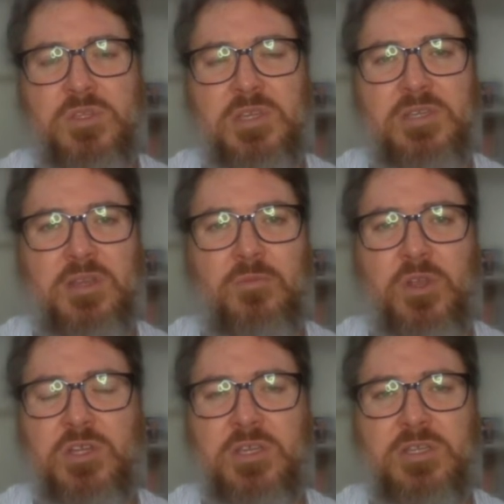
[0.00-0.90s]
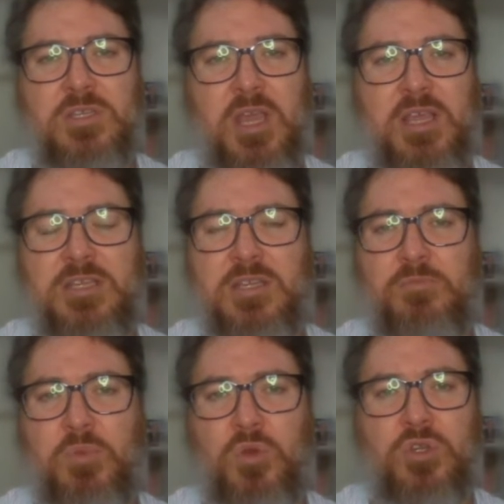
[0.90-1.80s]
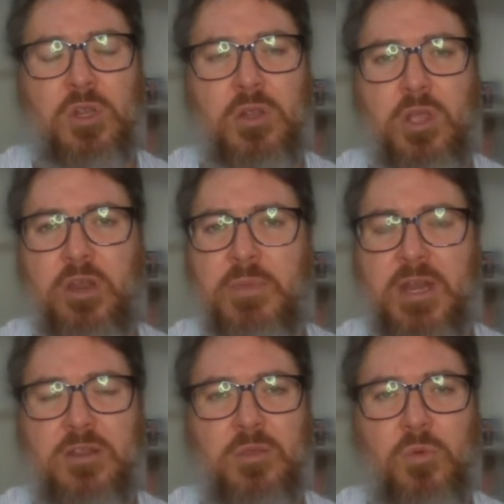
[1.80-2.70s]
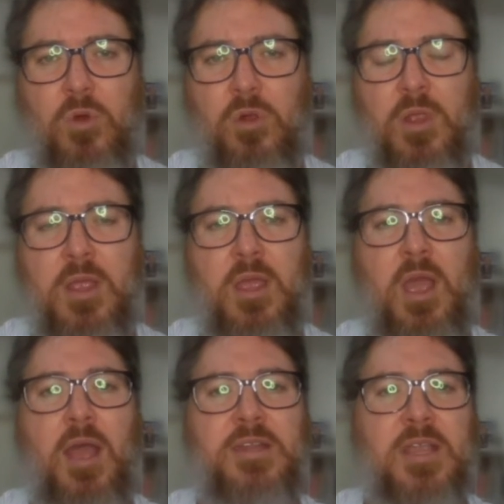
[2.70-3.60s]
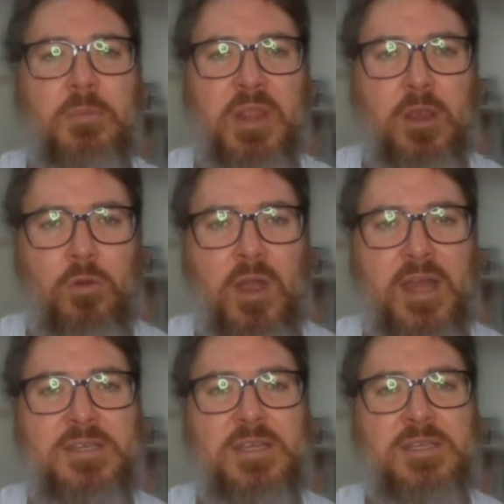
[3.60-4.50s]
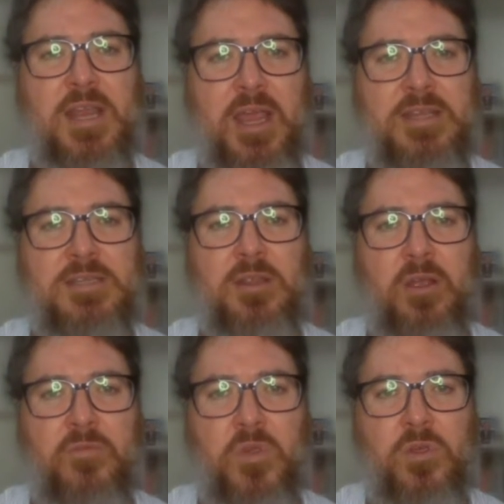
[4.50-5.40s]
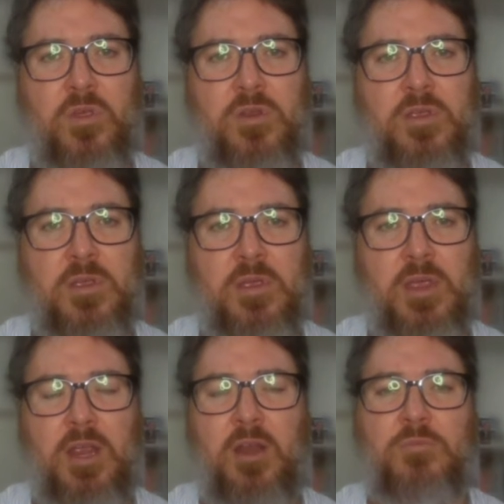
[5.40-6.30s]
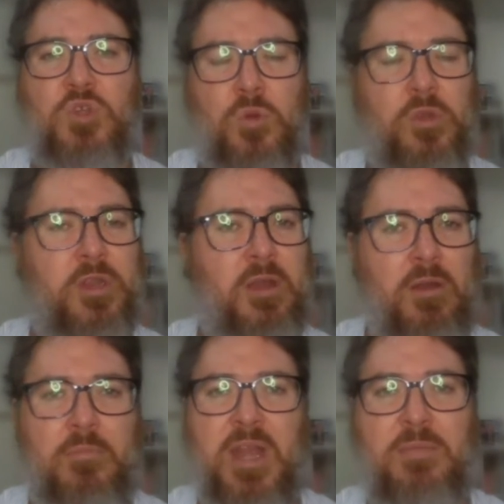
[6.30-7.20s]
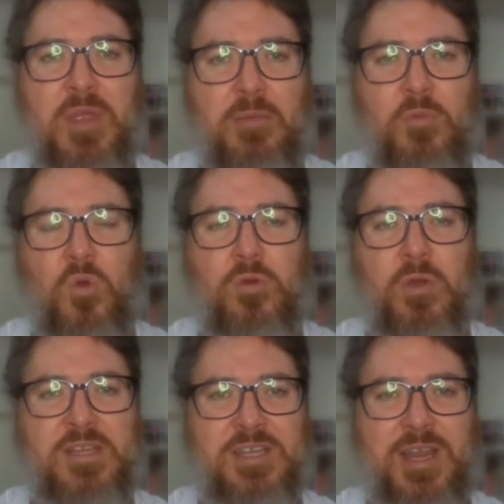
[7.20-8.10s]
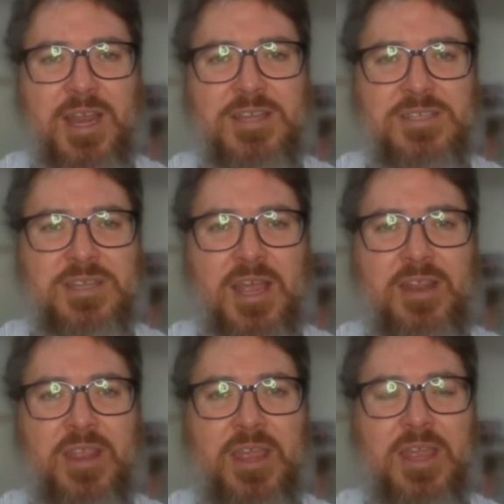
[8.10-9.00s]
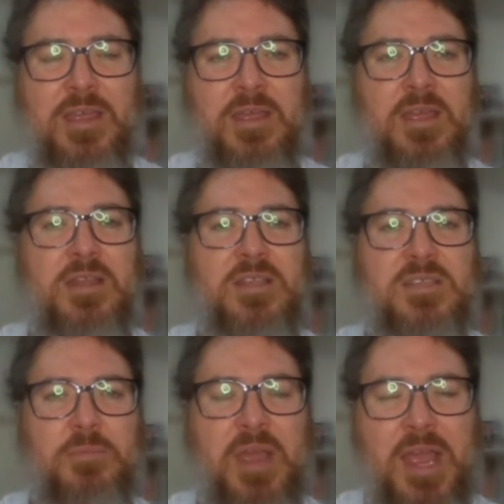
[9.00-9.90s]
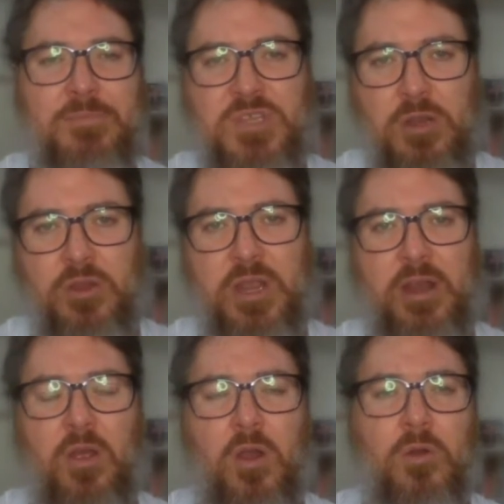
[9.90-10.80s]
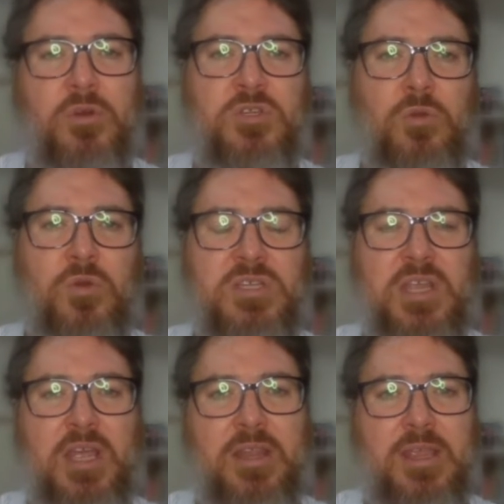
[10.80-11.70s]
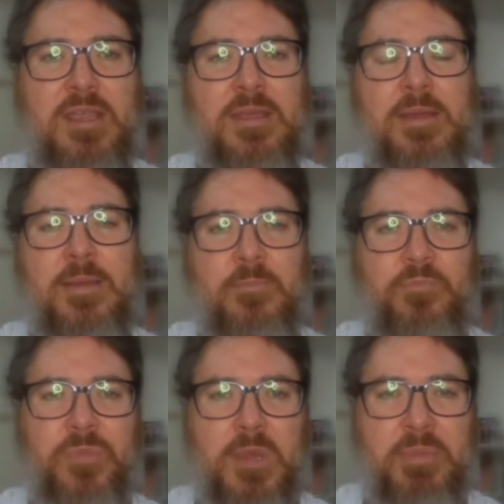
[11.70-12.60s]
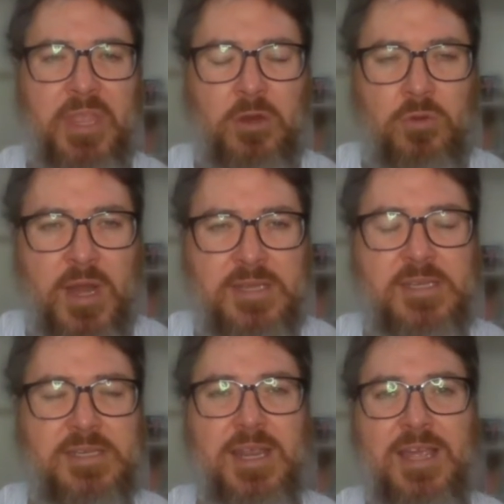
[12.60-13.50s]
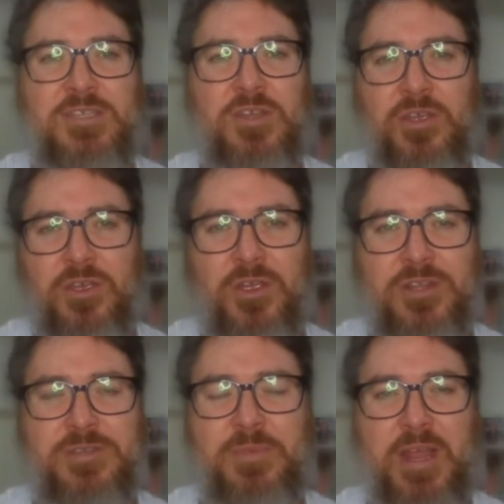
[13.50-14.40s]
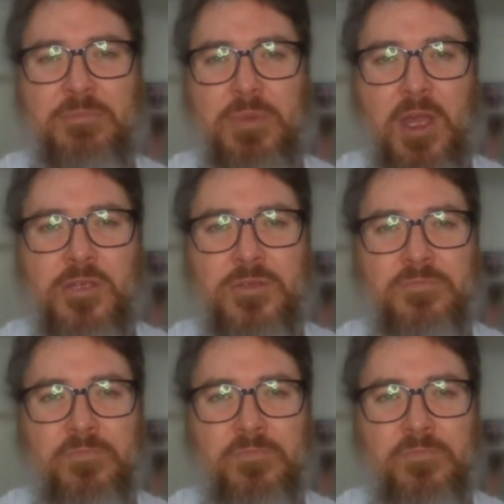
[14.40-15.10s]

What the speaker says: system which has just pushed a lot of men to the wall. I'll tell you about the craziest case that I've heard, and I'm sure that there are many, many more crazy cases out there. There's some absolute and utter horror stories out there. But the craziest case I heard is about a bloke